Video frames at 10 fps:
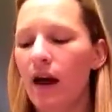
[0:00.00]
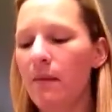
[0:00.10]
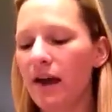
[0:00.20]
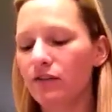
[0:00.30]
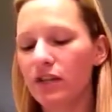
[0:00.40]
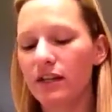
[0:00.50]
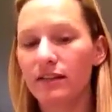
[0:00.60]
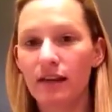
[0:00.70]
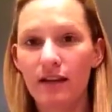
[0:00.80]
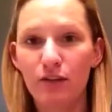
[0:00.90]
I'm actually
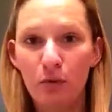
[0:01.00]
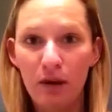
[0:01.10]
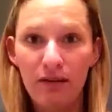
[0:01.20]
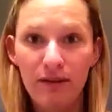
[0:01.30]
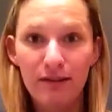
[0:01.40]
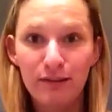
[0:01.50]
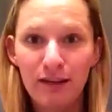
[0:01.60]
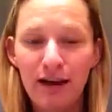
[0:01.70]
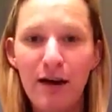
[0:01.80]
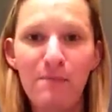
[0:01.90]
excited to wear these
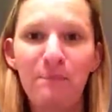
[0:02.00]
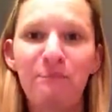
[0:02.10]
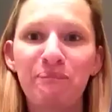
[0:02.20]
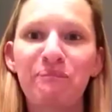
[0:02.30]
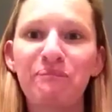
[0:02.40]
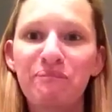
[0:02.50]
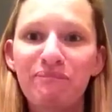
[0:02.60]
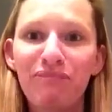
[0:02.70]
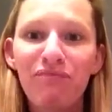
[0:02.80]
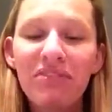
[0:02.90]
on
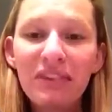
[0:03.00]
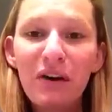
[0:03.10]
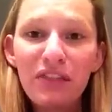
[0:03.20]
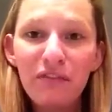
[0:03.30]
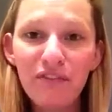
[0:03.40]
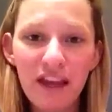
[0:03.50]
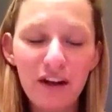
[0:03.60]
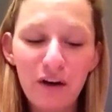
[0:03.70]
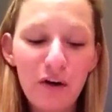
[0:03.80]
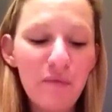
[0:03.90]
the
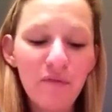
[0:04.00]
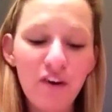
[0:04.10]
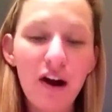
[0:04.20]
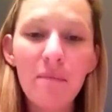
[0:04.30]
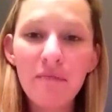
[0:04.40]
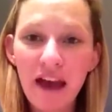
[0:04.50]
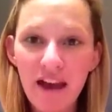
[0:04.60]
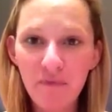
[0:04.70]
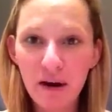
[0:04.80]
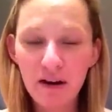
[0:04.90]
flight home from the
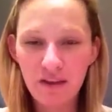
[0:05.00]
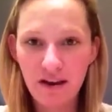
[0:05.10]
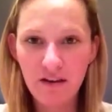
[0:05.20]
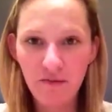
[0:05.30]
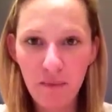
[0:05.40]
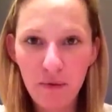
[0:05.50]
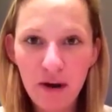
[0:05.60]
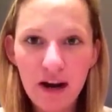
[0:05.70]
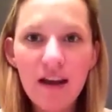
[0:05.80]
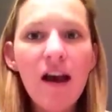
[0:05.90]
half marathon in
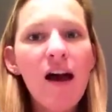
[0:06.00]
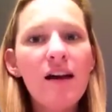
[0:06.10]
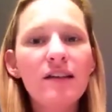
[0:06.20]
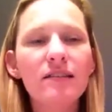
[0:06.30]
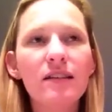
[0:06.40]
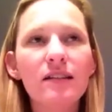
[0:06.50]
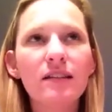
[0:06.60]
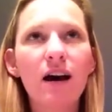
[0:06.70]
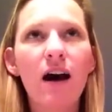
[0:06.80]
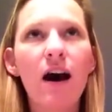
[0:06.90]
February.
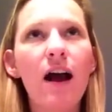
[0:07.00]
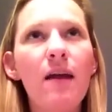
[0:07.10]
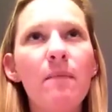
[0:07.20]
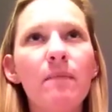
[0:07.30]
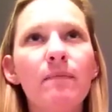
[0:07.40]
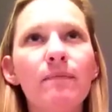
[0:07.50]
Since I'm